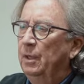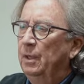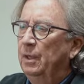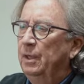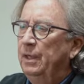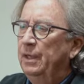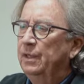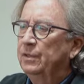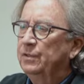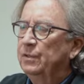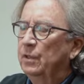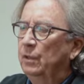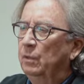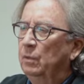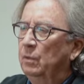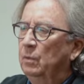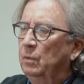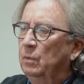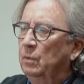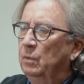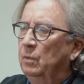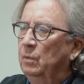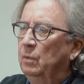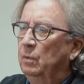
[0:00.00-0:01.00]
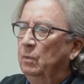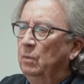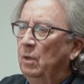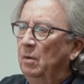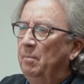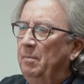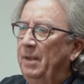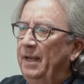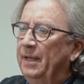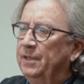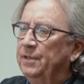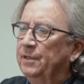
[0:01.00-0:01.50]
And so what
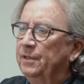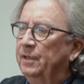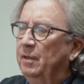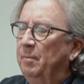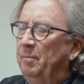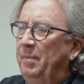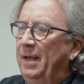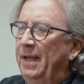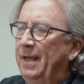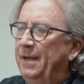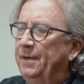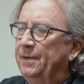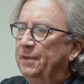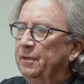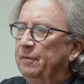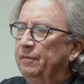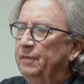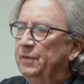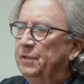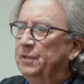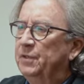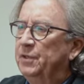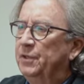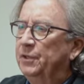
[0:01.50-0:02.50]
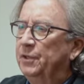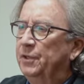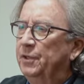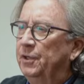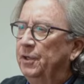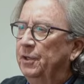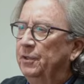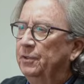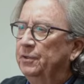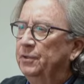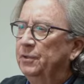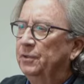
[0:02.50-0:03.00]
makes it competitive is that
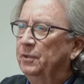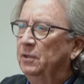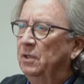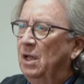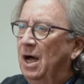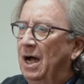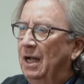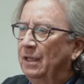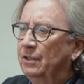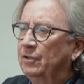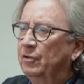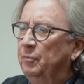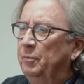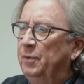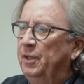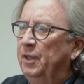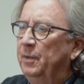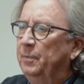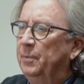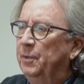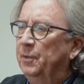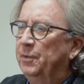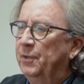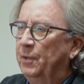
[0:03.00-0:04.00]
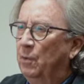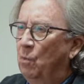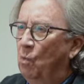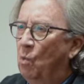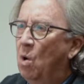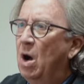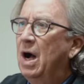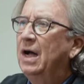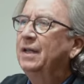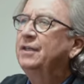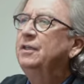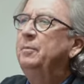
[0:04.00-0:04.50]
there's lots of people that
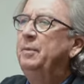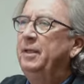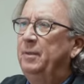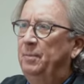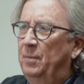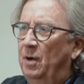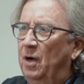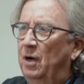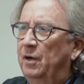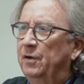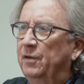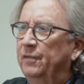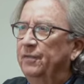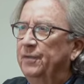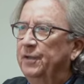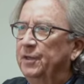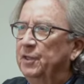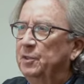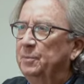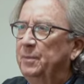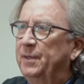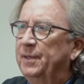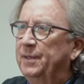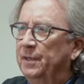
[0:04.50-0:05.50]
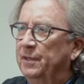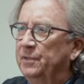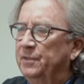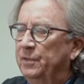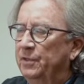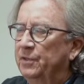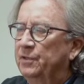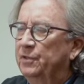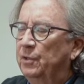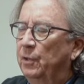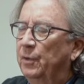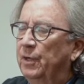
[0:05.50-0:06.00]
want to be part of this because
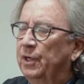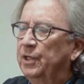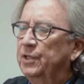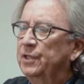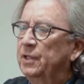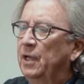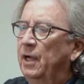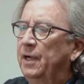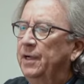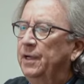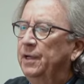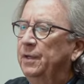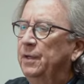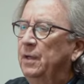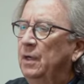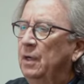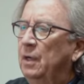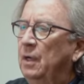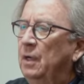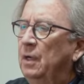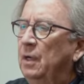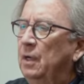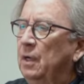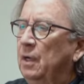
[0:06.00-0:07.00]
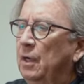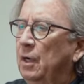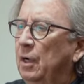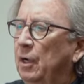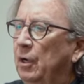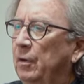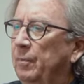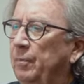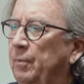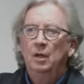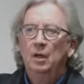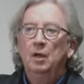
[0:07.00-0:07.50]
it's so exciting.
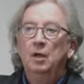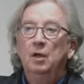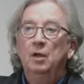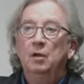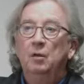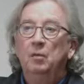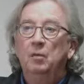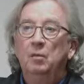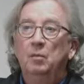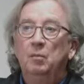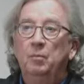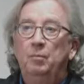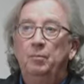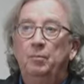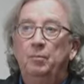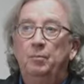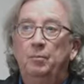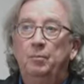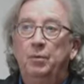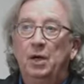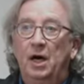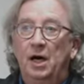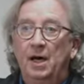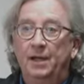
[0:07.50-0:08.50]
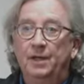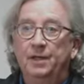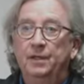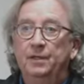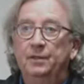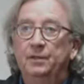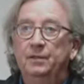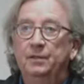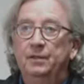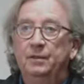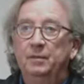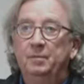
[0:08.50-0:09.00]
But
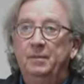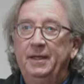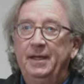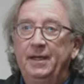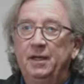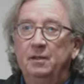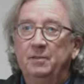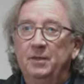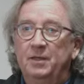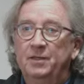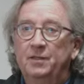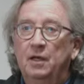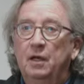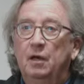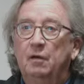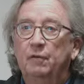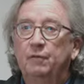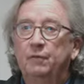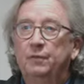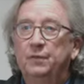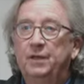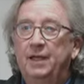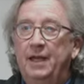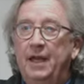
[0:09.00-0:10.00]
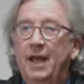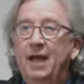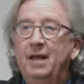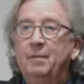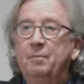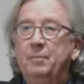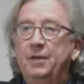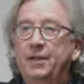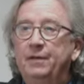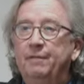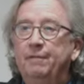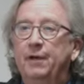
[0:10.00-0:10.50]
the medium itself can
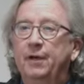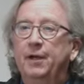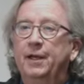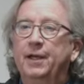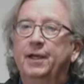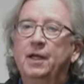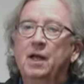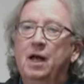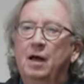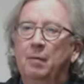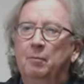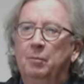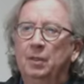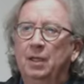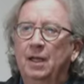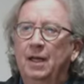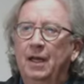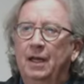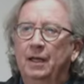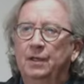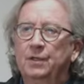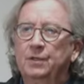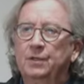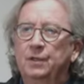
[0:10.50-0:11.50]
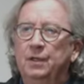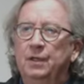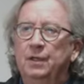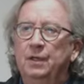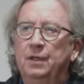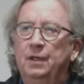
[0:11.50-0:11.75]
be very complex.